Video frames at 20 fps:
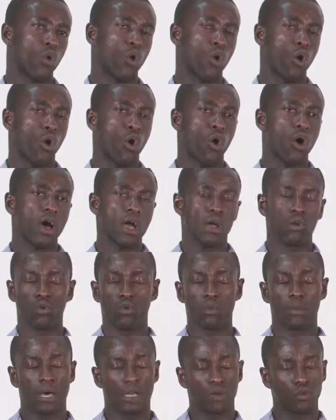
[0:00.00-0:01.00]
or a
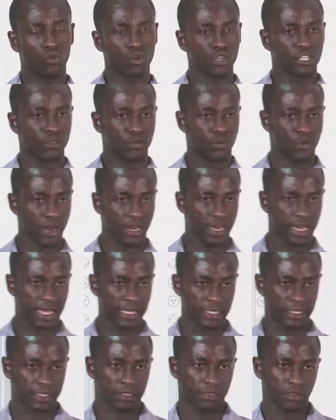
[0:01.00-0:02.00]
woman who is
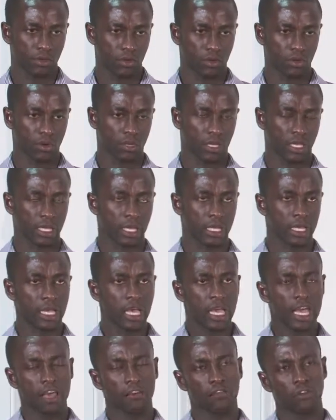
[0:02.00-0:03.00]
pregnant. Okay,
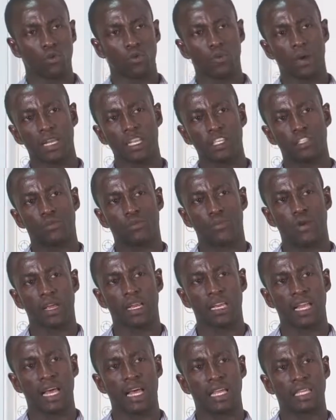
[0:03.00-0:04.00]
if a woman is
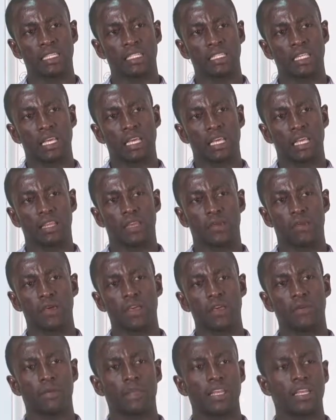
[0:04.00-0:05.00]
pregnant, the
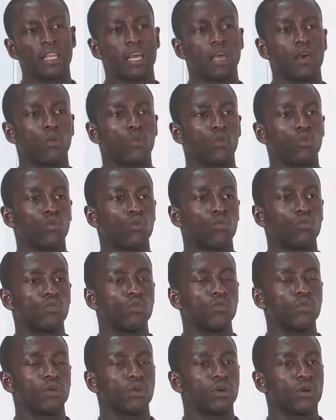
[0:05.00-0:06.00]
baby in her
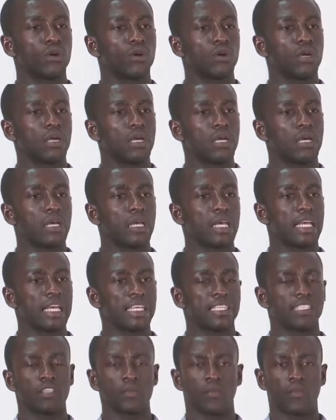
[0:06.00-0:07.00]
womb
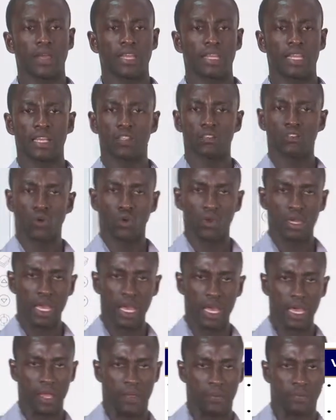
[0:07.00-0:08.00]
is dependent on
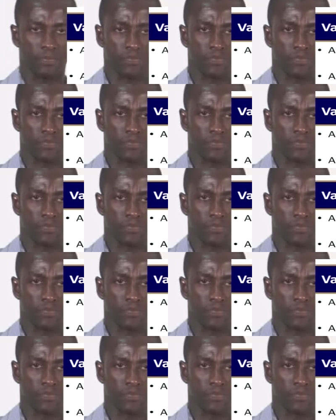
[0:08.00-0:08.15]
her.